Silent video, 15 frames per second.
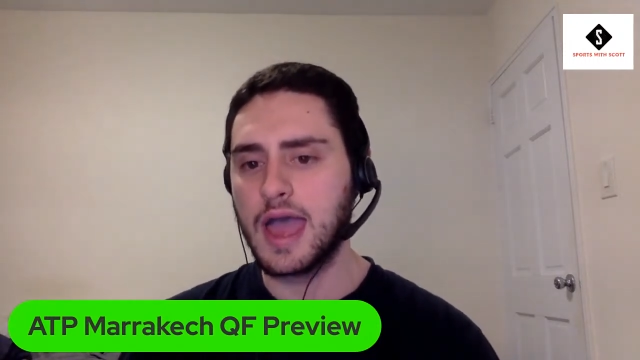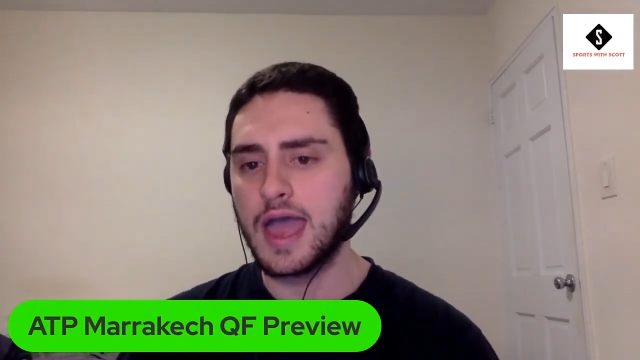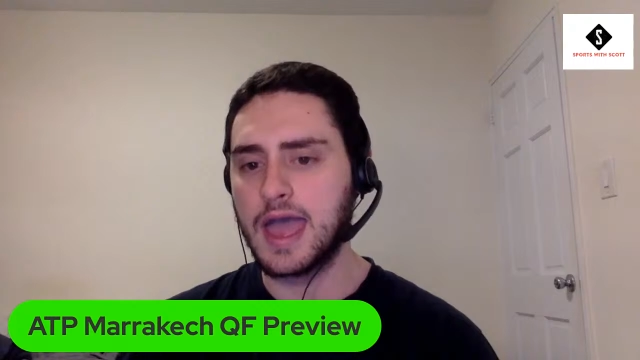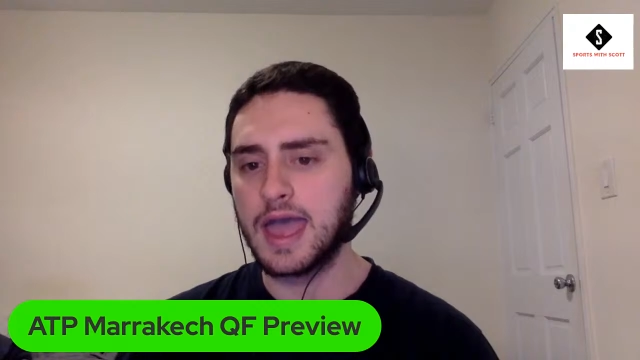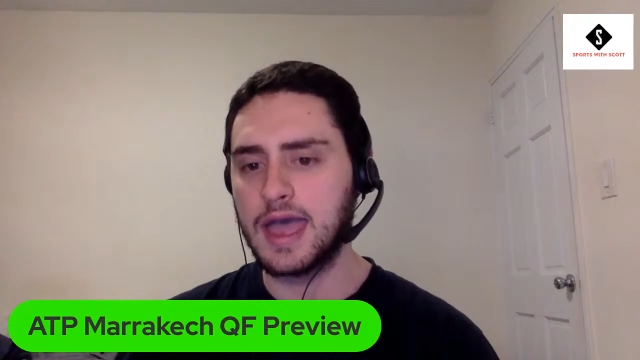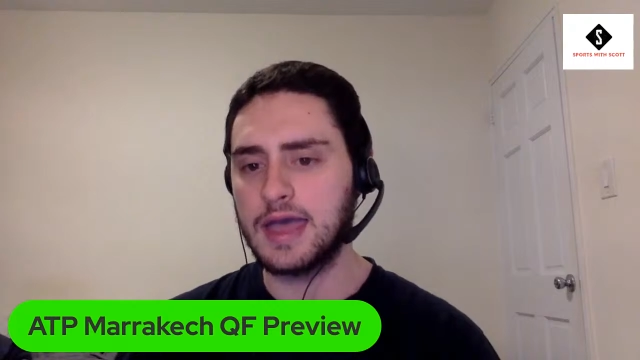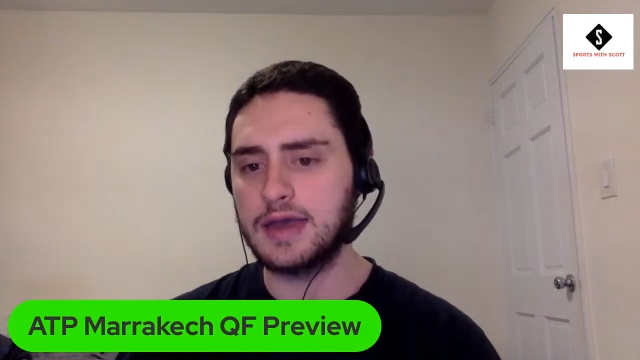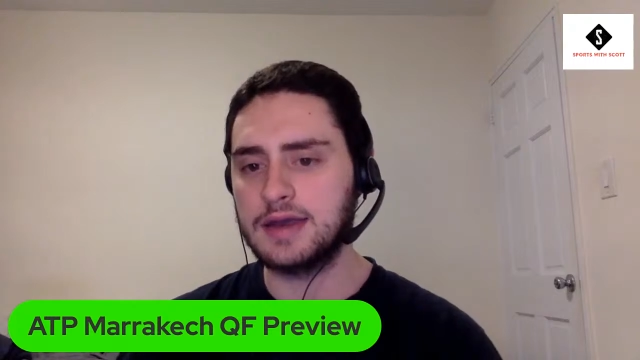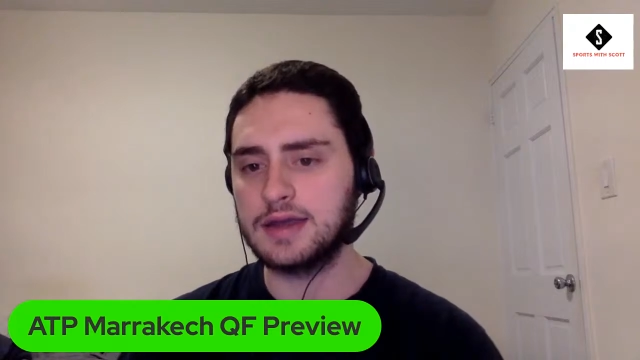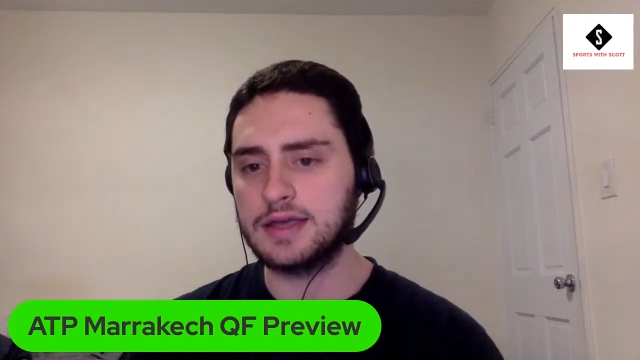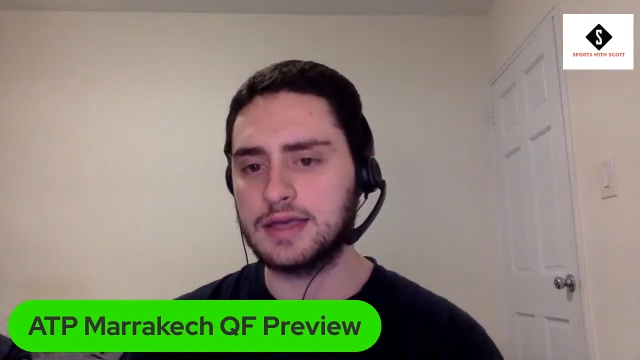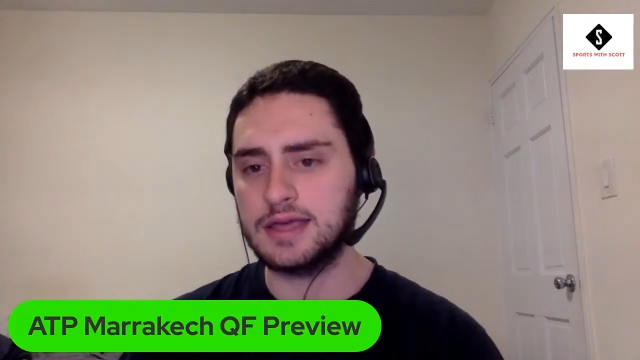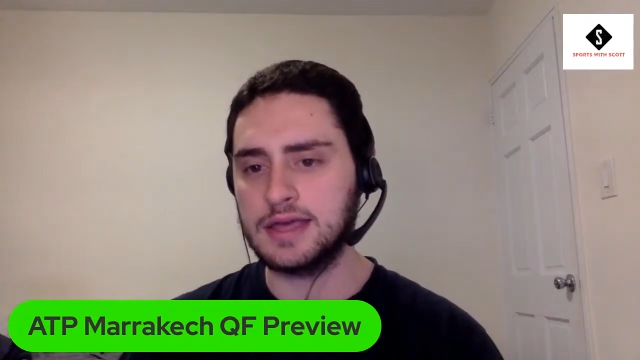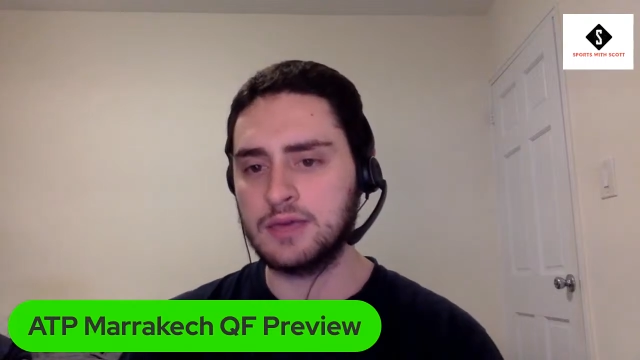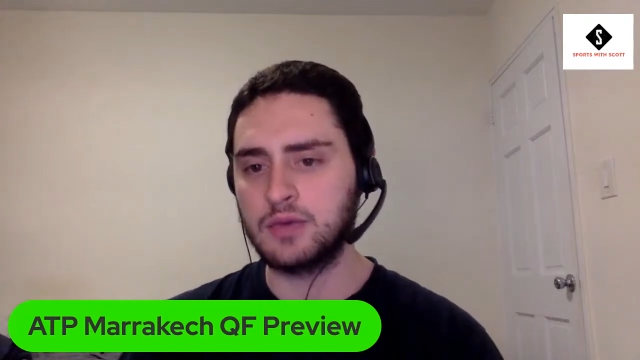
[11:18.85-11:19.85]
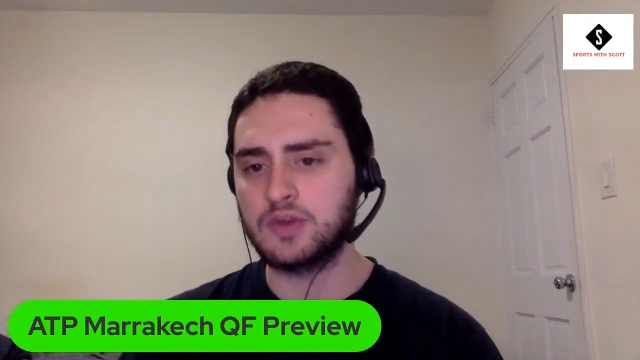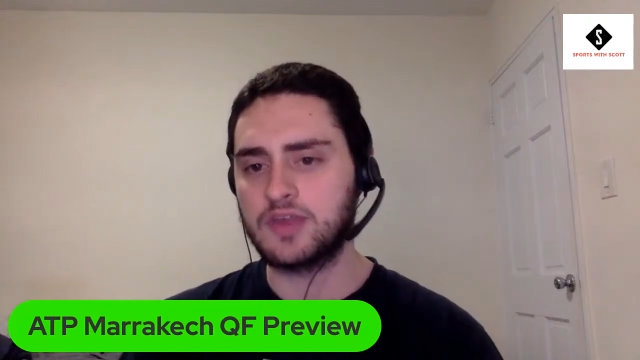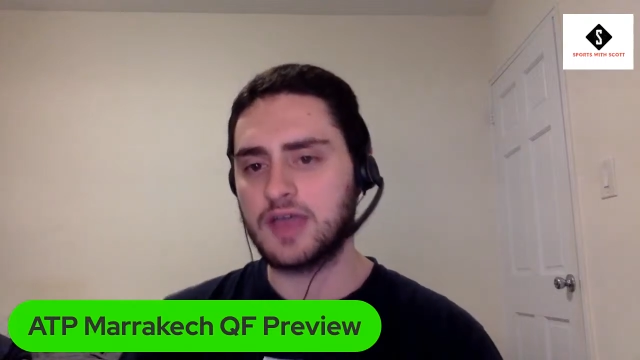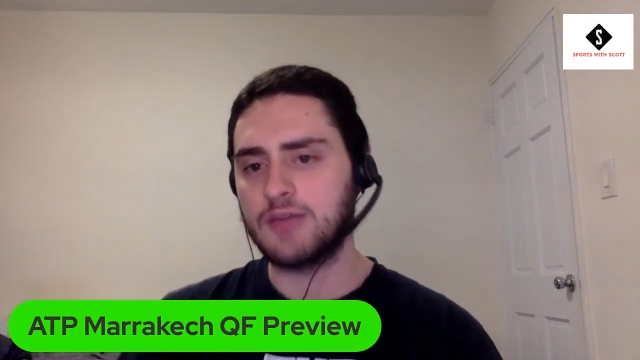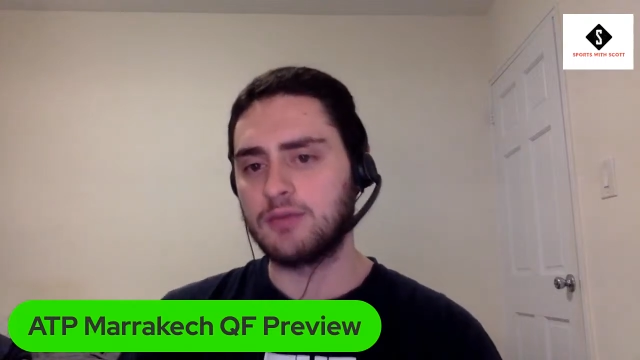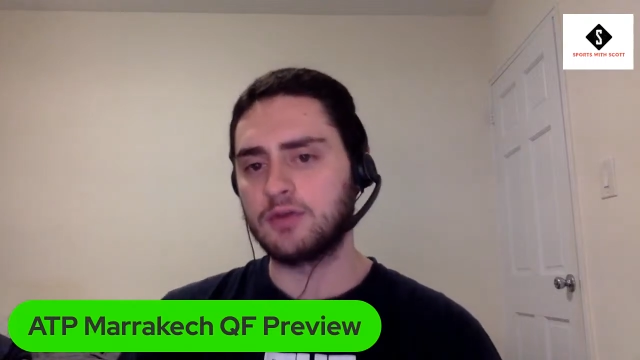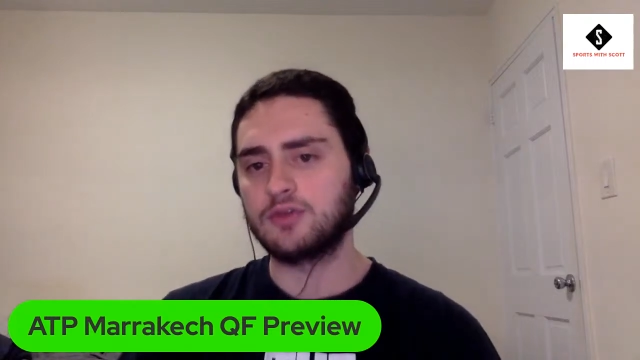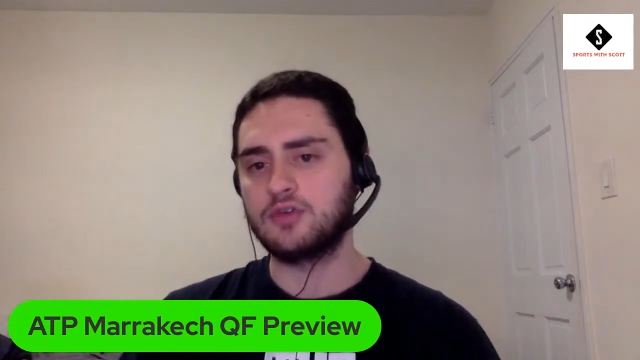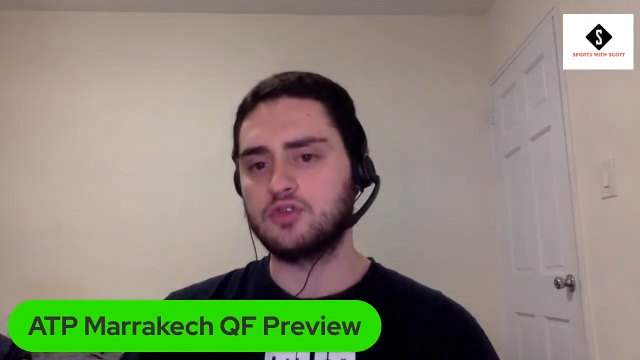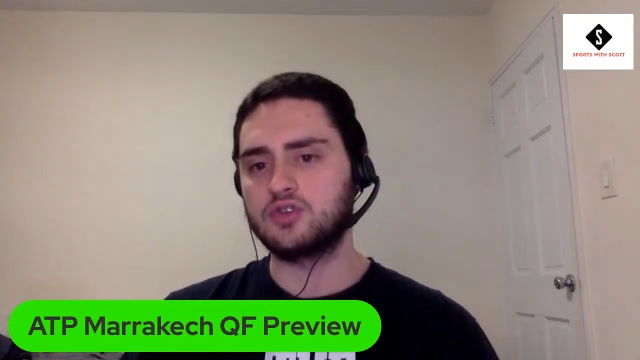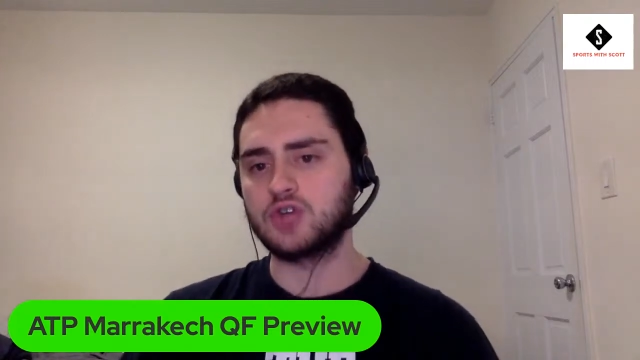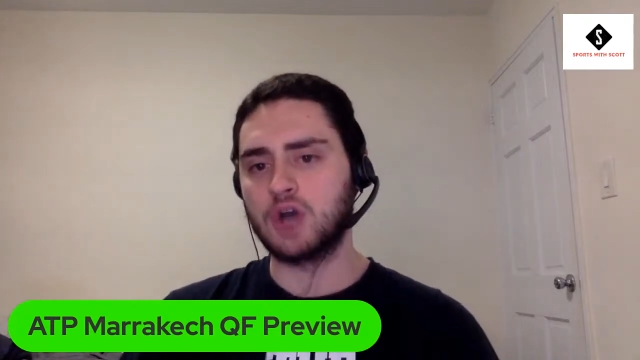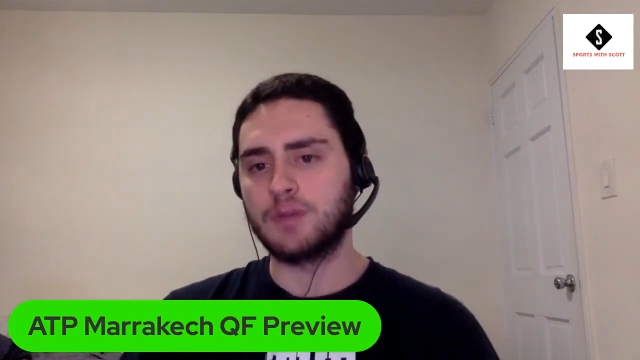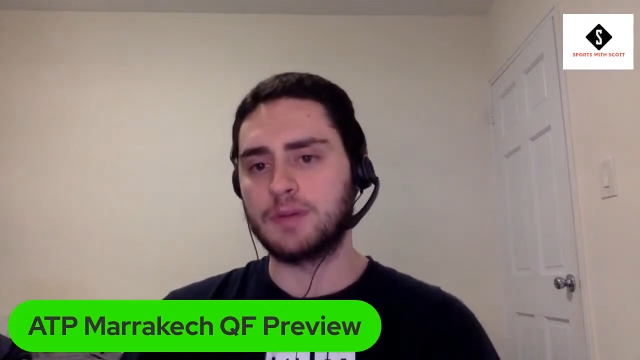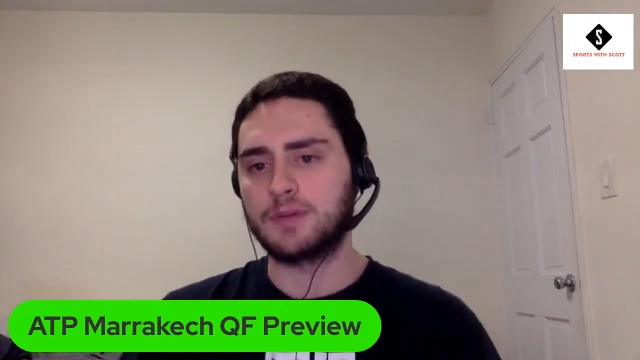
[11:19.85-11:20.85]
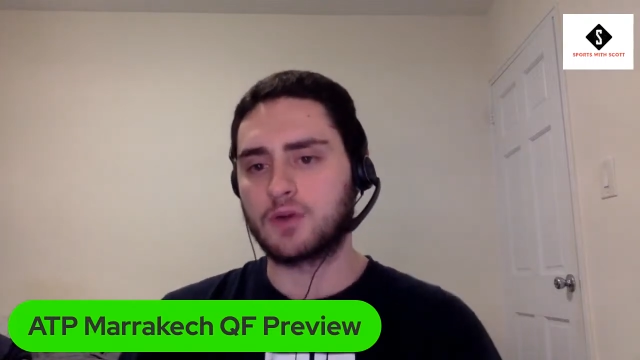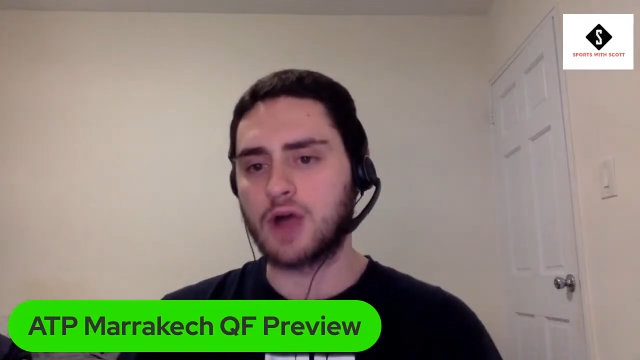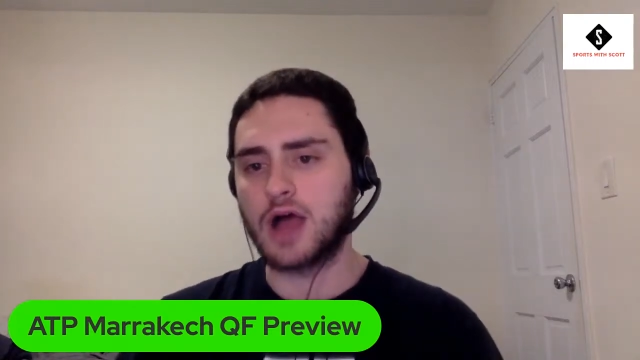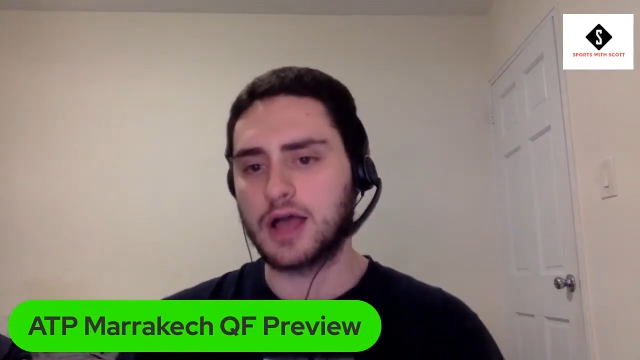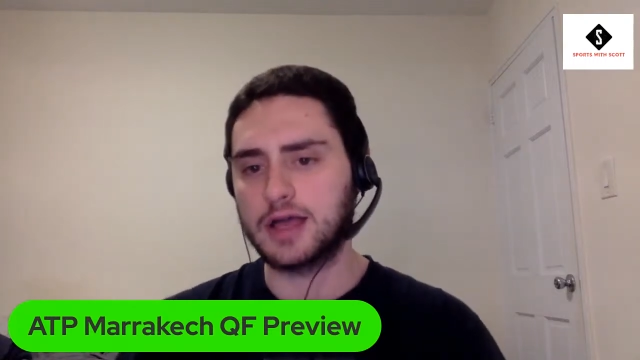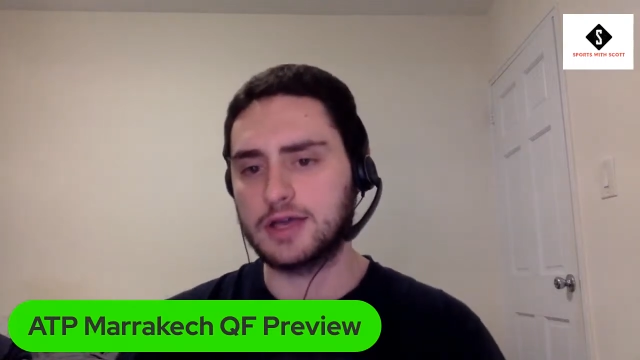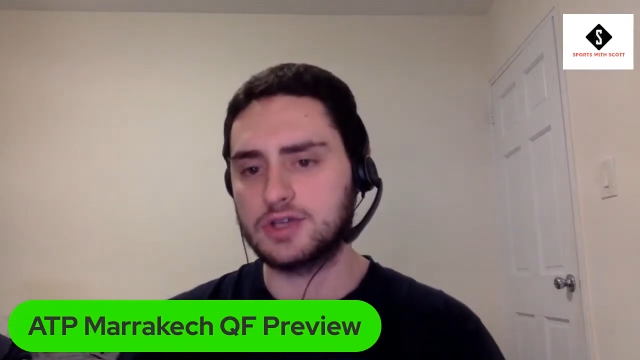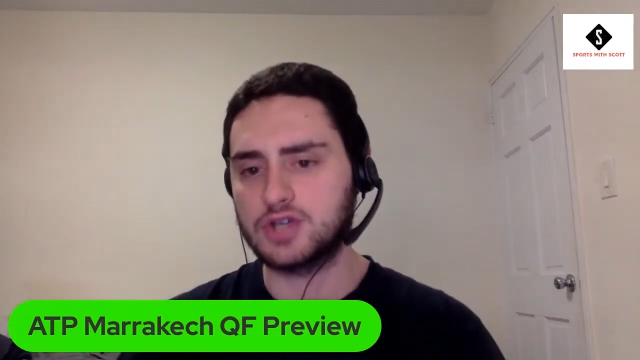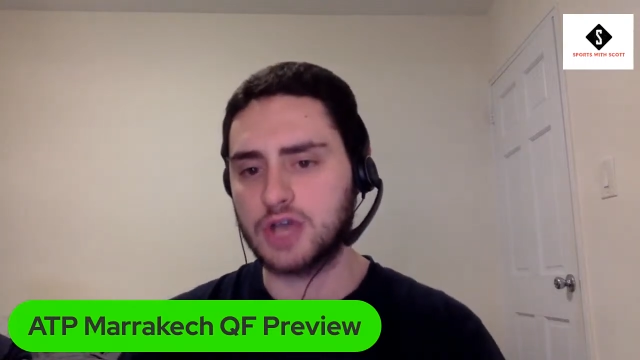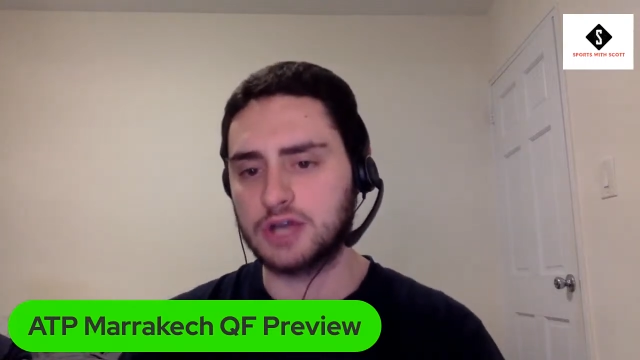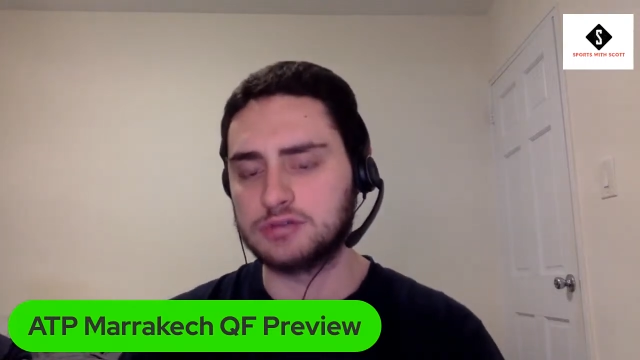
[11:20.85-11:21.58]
and he was able to show up in Marrakech